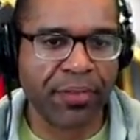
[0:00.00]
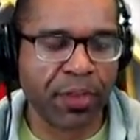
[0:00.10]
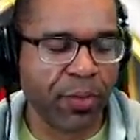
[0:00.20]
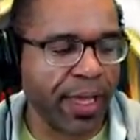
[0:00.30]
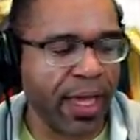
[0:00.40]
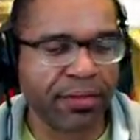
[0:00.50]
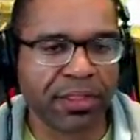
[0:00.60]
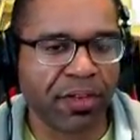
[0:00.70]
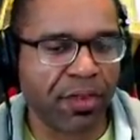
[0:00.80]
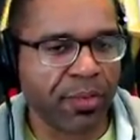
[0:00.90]
even though we
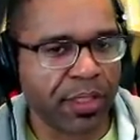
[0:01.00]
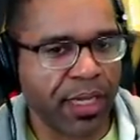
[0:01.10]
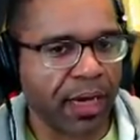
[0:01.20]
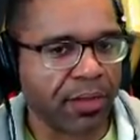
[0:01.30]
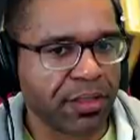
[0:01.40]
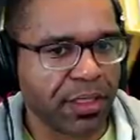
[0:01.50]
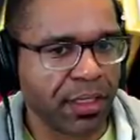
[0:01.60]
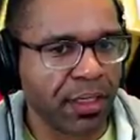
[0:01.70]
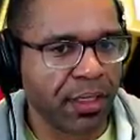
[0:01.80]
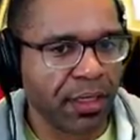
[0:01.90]
have seventy-five percent
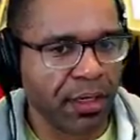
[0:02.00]
accuracy